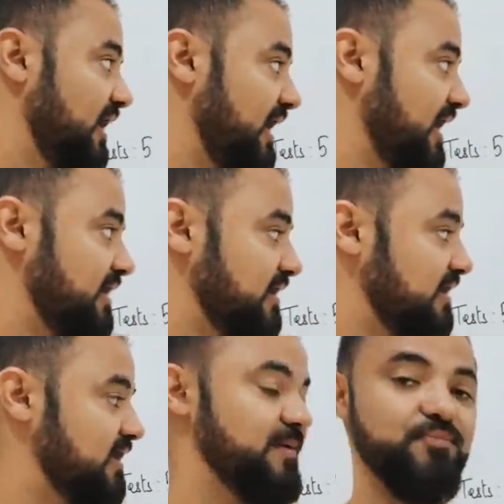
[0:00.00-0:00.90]
and
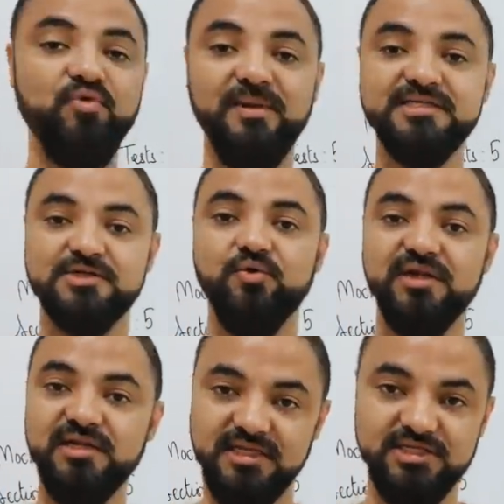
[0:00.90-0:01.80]
improve my score
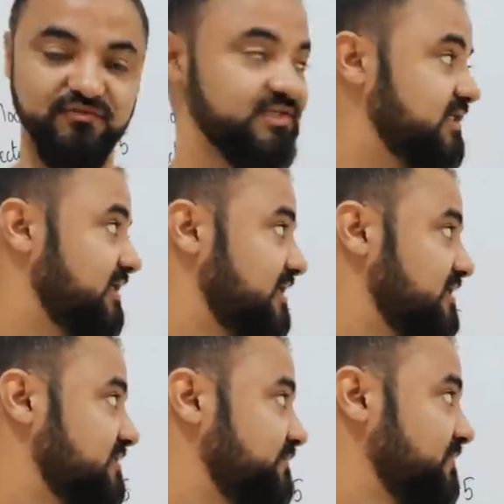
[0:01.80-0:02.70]
in each of these areas.